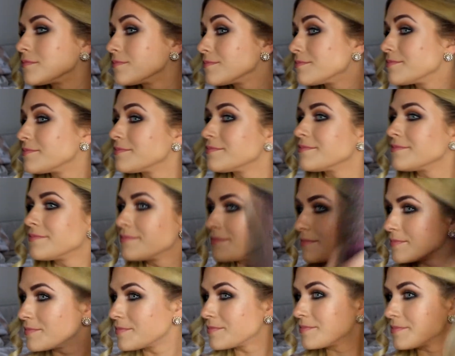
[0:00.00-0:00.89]
So
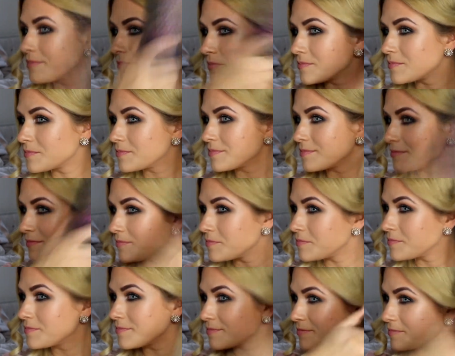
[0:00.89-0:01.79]
now I'm doing is just
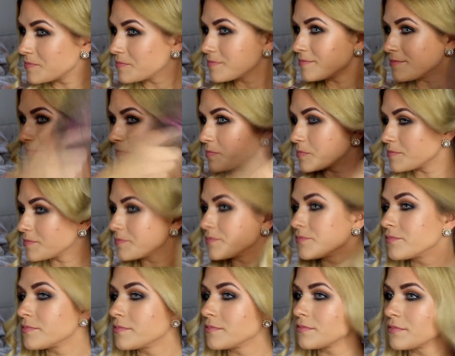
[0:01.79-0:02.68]
gently brushing out
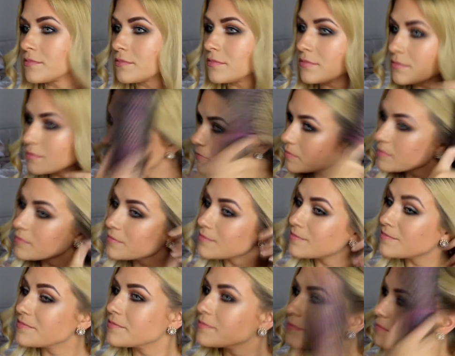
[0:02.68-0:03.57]
them
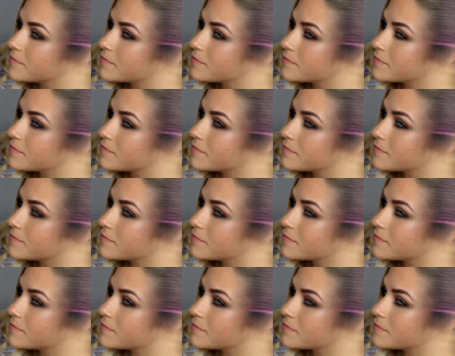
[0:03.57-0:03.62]
curls,